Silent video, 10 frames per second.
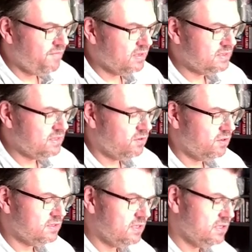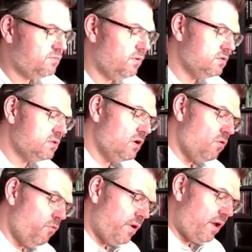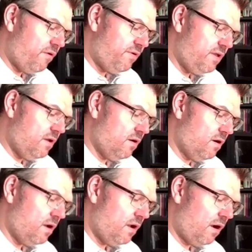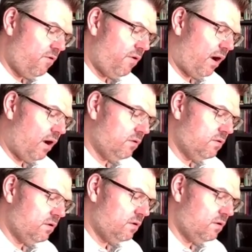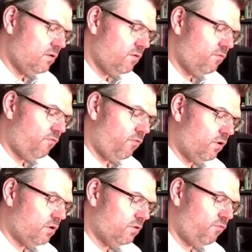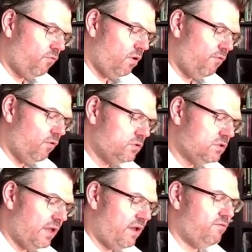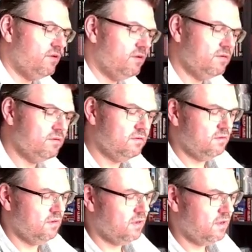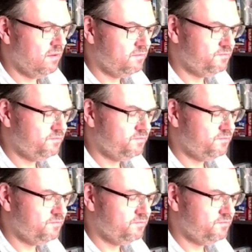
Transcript: here 0.6 volts, we have here around 4.4 volts left. Okay?